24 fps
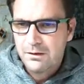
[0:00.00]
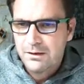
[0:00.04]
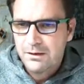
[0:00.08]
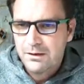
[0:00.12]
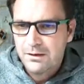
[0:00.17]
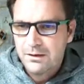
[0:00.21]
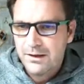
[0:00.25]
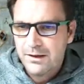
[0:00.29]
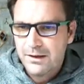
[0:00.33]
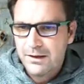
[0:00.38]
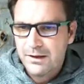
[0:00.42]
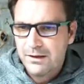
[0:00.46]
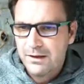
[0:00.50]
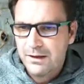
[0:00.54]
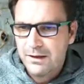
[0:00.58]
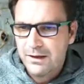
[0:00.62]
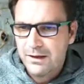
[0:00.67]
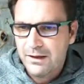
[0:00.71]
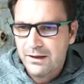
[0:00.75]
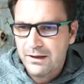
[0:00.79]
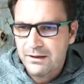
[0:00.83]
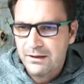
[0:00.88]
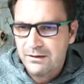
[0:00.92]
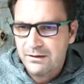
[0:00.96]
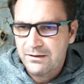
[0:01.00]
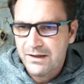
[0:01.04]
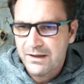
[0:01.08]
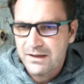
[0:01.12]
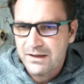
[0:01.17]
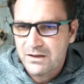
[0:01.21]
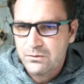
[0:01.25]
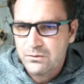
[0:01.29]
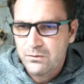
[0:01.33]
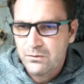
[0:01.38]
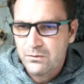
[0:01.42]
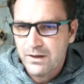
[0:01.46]
Okay, and
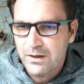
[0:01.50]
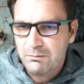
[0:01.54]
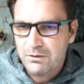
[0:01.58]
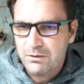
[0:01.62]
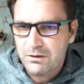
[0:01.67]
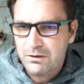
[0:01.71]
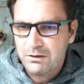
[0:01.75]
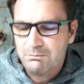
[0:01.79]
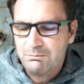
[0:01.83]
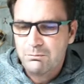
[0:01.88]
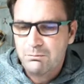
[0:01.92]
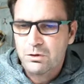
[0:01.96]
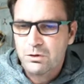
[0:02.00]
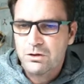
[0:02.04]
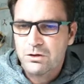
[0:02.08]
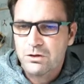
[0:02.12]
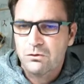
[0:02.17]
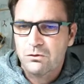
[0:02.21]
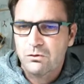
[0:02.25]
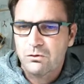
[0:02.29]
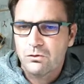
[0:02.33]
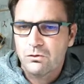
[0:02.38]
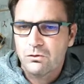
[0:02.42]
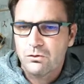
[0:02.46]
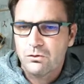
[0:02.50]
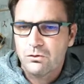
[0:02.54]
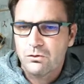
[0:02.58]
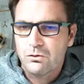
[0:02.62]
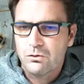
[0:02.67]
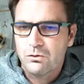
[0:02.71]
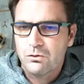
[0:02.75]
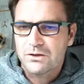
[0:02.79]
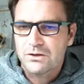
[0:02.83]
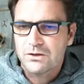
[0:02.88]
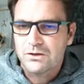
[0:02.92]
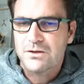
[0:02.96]
that's where I'm going to put all the
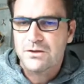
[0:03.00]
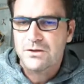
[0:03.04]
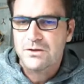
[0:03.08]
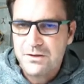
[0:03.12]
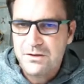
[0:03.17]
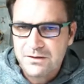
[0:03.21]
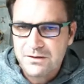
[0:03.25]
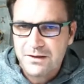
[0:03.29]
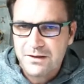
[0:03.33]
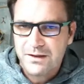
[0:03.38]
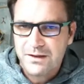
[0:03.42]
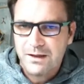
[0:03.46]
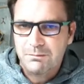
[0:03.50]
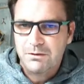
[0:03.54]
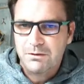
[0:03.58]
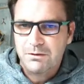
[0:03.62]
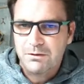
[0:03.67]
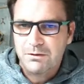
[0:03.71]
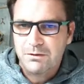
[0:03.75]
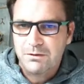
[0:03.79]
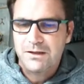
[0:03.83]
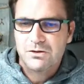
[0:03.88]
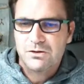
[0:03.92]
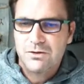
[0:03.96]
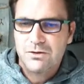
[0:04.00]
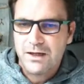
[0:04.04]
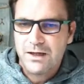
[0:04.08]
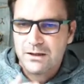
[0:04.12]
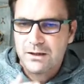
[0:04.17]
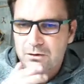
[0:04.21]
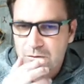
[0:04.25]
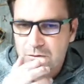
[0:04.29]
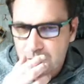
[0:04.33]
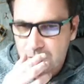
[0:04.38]
pictures that I'm going to extract